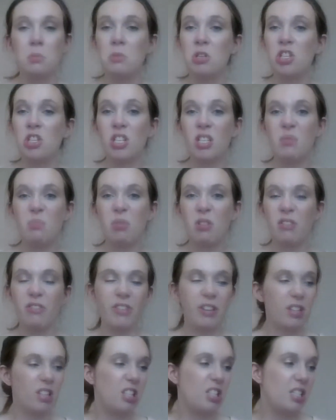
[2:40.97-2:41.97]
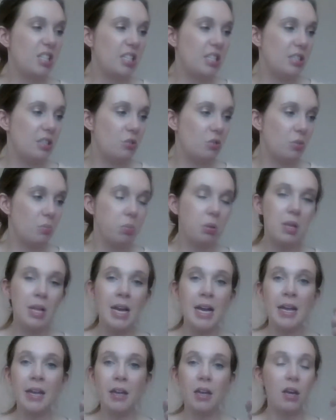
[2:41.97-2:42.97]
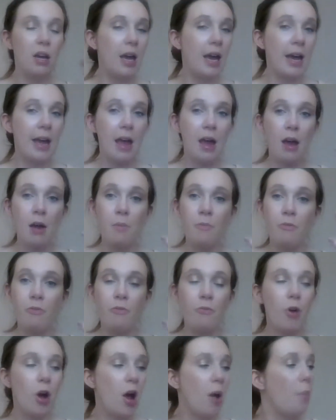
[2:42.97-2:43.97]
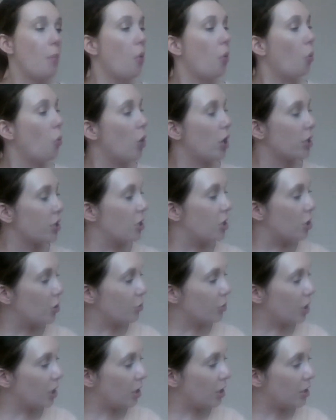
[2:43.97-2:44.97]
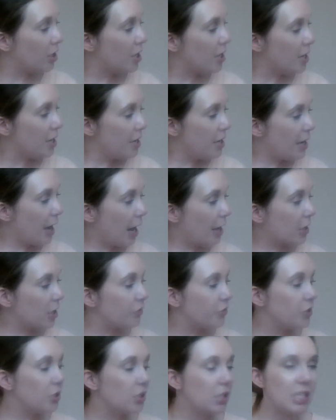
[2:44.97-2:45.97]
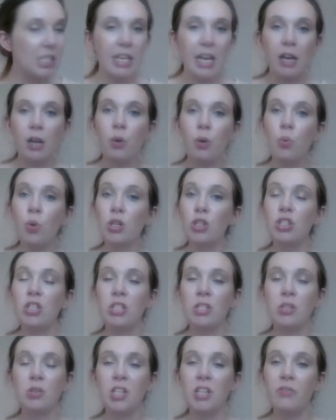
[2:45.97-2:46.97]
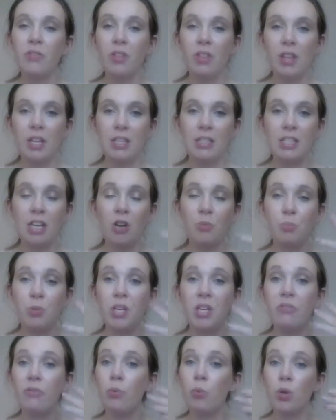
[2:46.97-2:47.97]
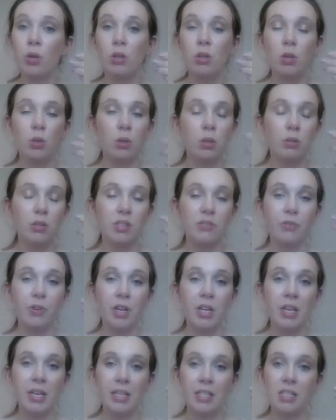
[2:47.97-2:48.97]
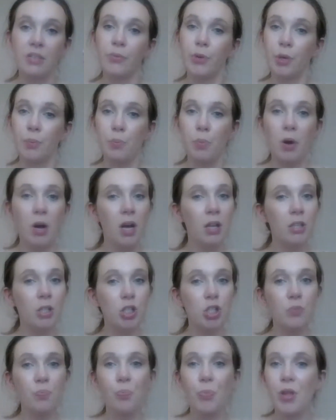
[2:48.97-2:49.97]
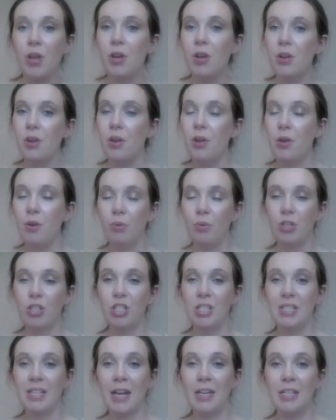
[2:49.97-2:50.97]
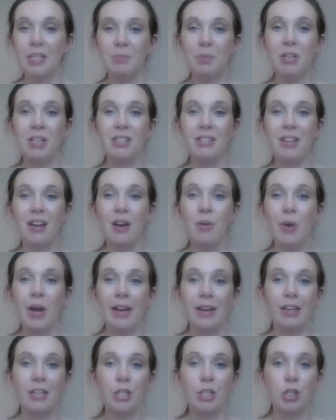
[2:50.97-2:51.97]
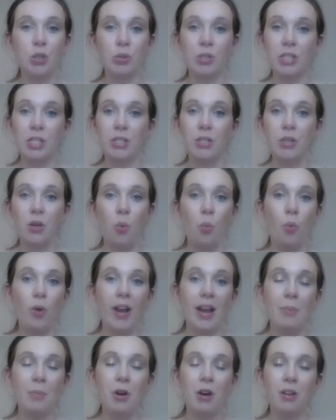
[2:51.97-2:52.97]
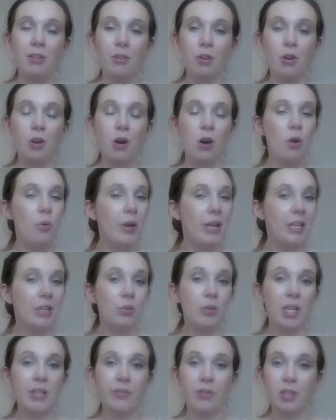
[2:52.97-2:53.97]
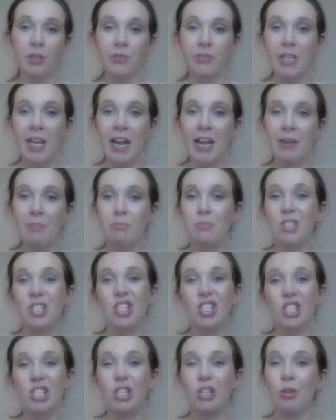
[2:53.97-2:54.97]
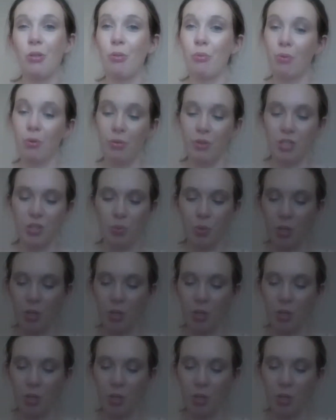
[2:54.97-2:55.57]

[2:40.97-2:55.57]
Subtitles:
just perfect. It's easy to apply. I have one coat on. I could have used a second one just to even things out, but even one coat looks very nice and very polished. Which is nice because that way I can use it when I'm on the go and I don't have a lot of time. Just throw this one